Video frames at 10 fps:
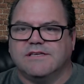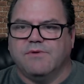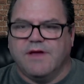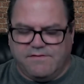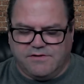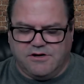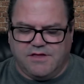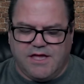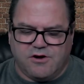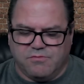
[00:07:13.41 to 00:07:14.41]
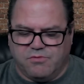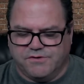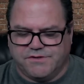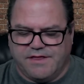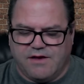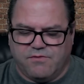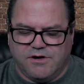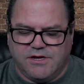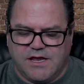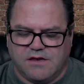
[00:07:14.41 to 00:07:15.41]
we haven't done the header bolts on that one
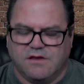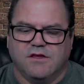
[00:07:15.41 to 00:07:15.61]
yet.